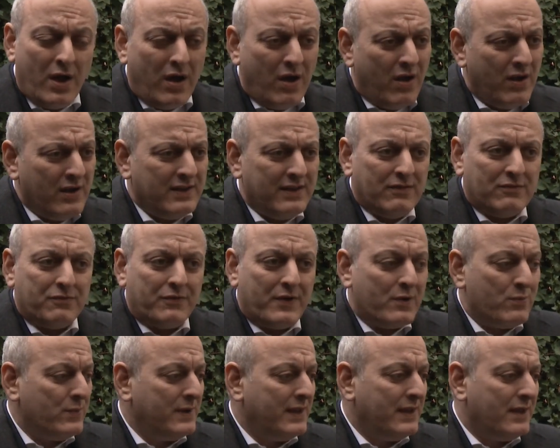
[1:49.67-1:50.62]
All these
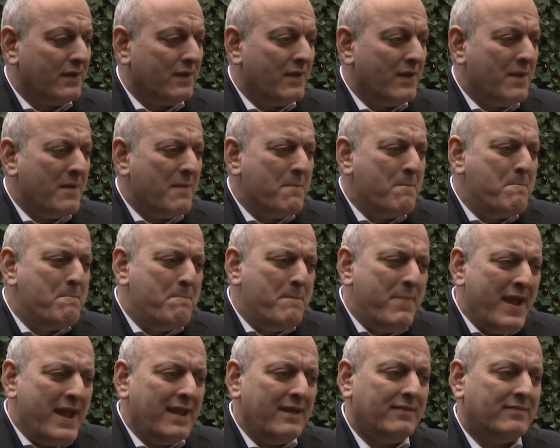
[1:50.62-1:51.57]
very uh,
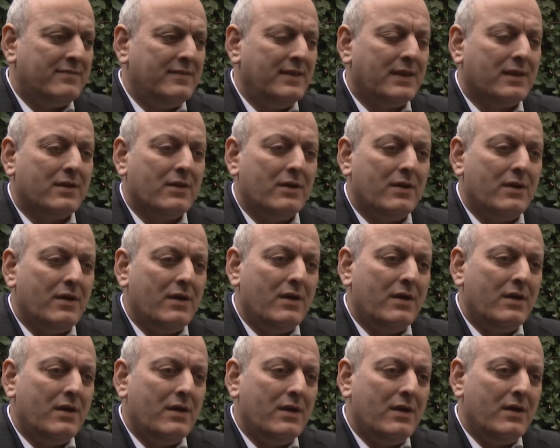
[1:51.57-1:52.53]
basic uh,
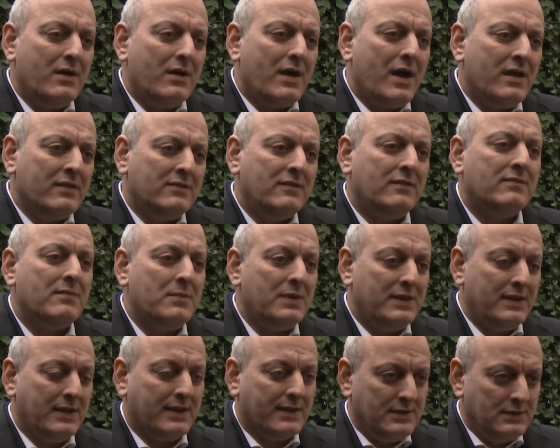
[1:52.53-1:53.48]
uh, uh anti
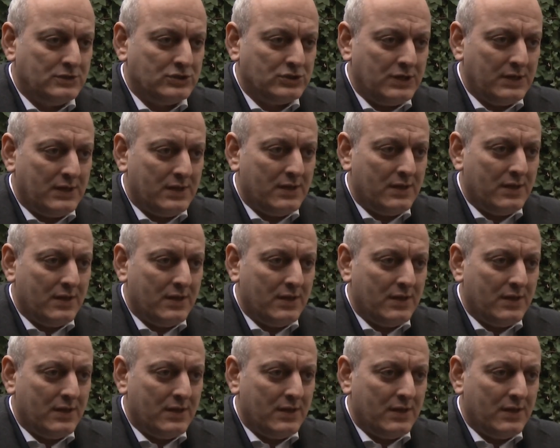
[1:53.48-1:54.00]
Semitic clichés.